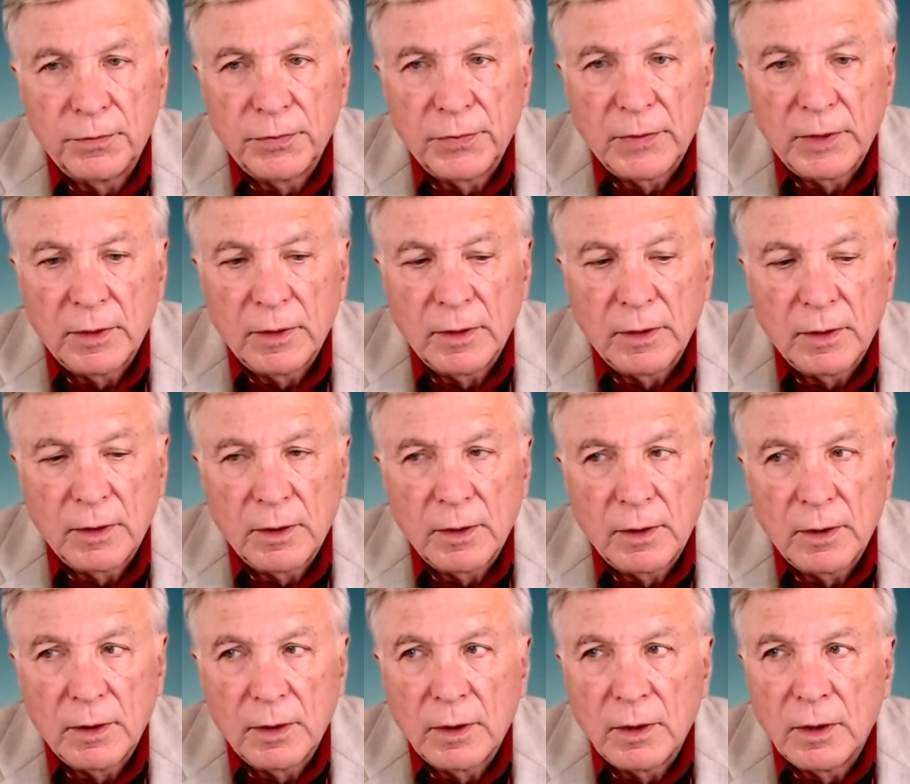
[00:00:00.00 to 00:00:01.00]

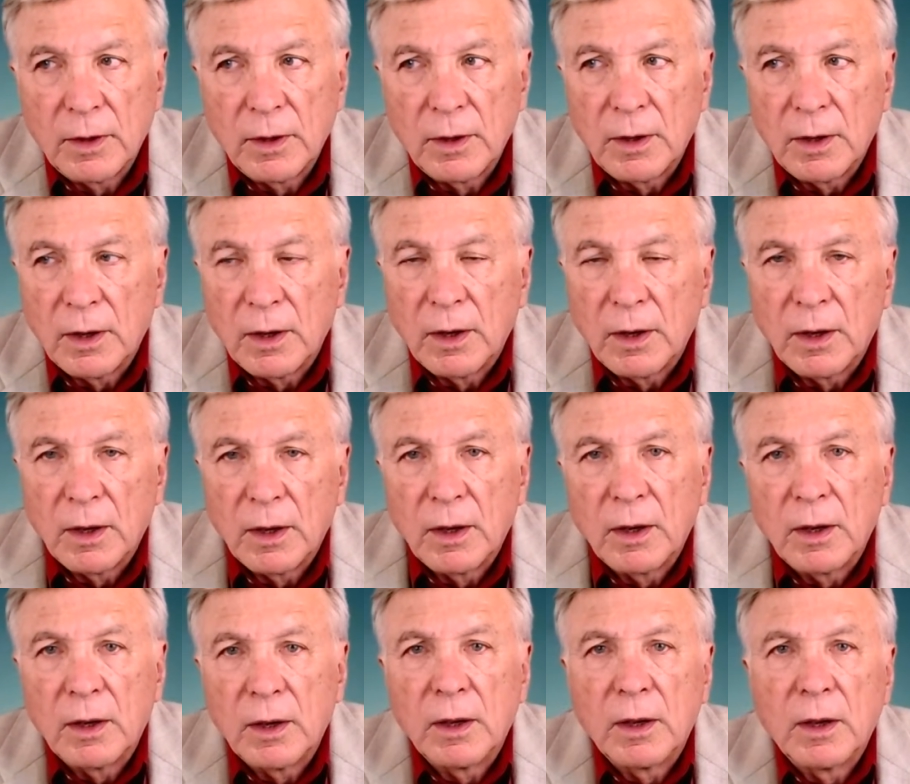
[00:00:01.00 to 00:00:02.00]

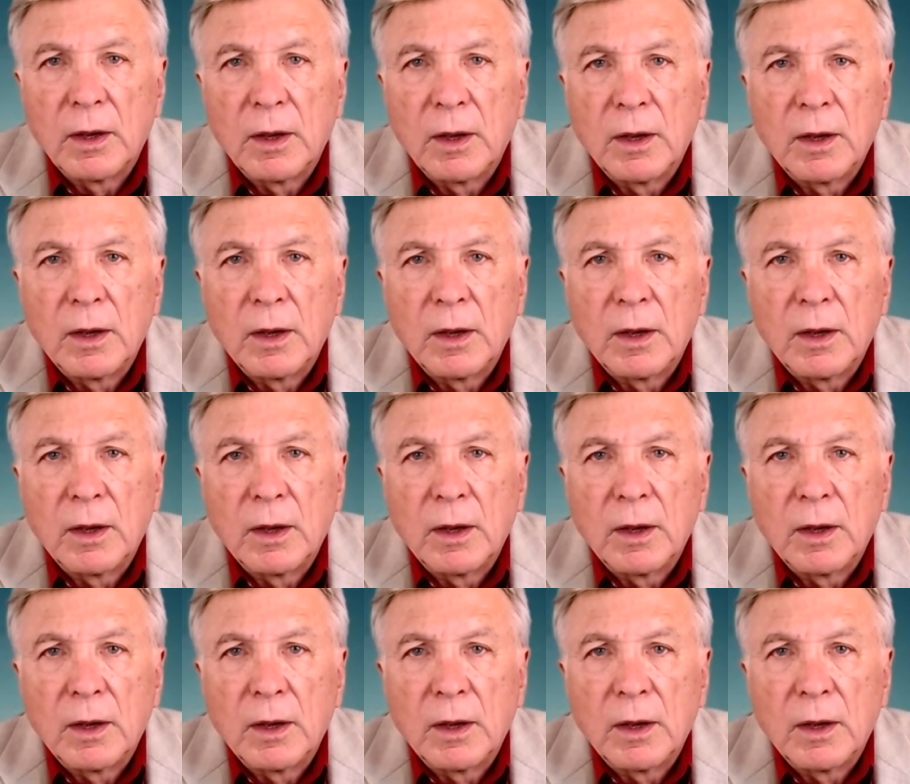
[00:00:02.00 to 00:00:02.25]
Nobody speaks.